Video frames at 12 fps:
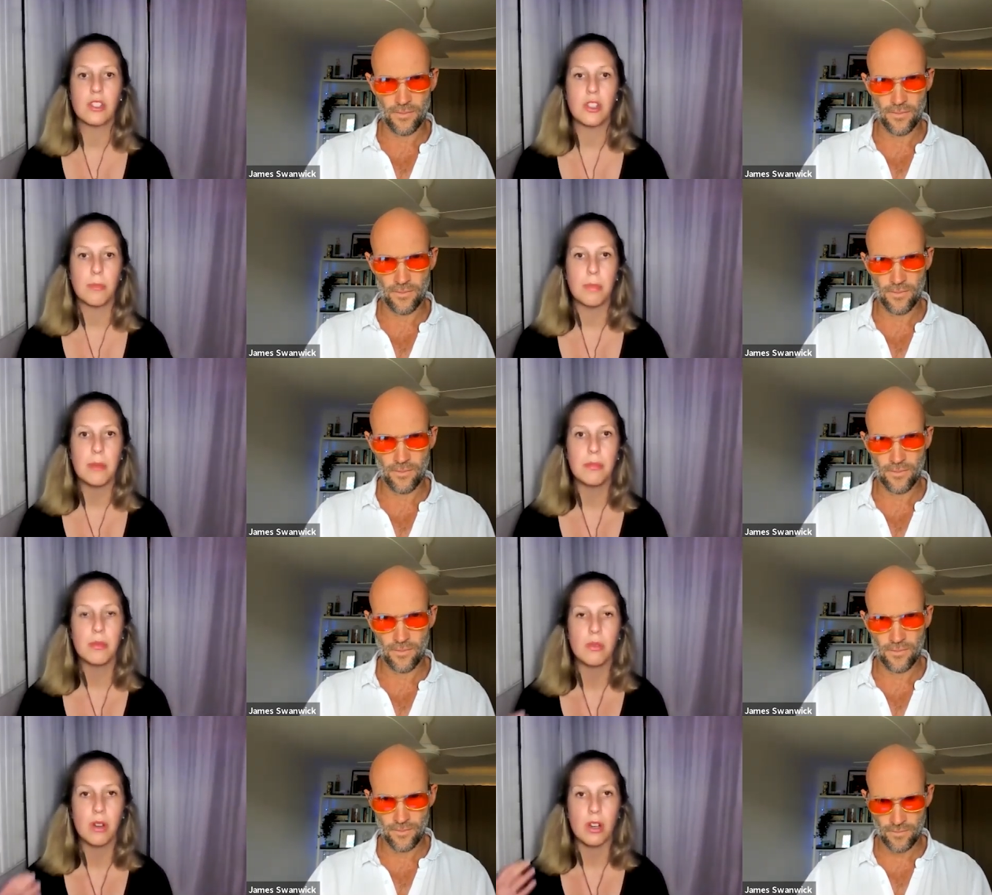Speaker 1: So
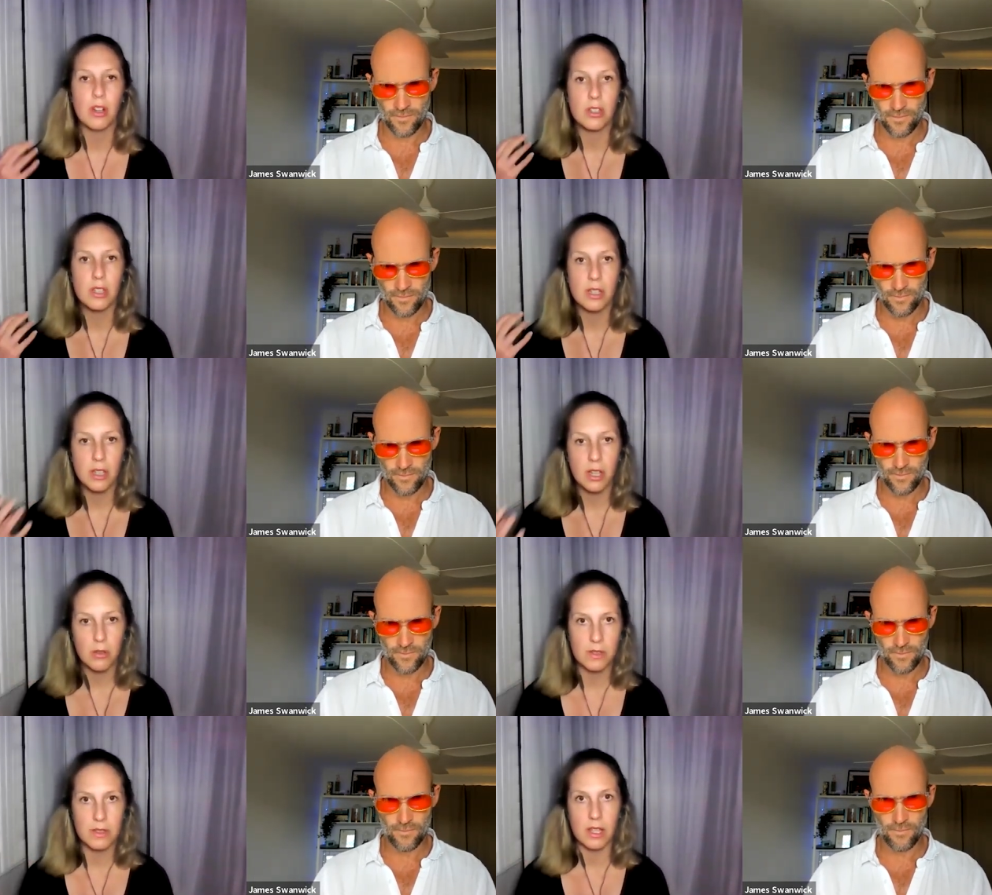people who are a
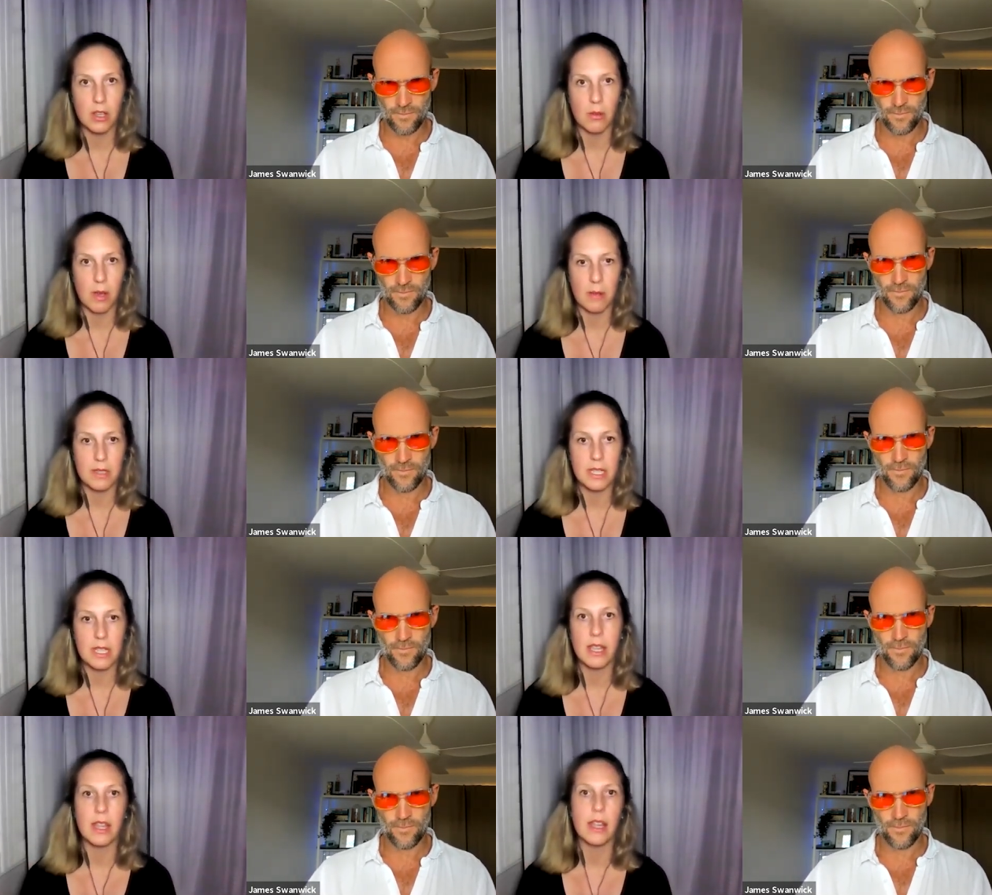slow C O M
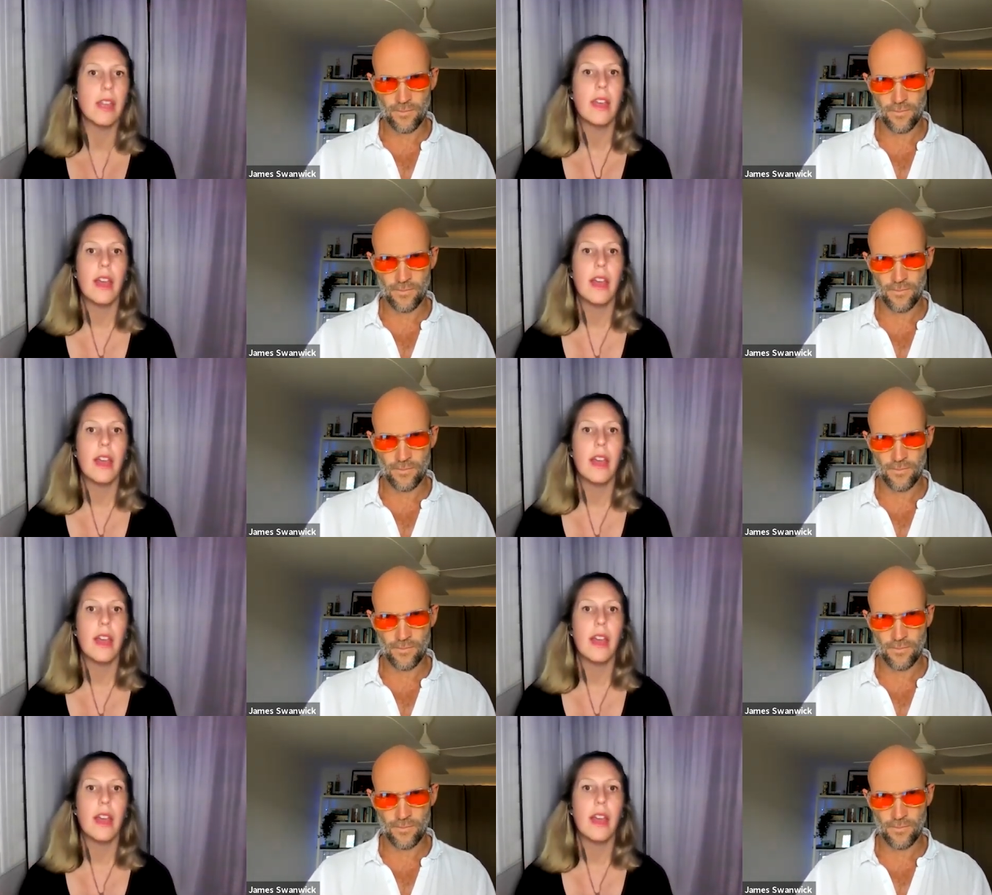T,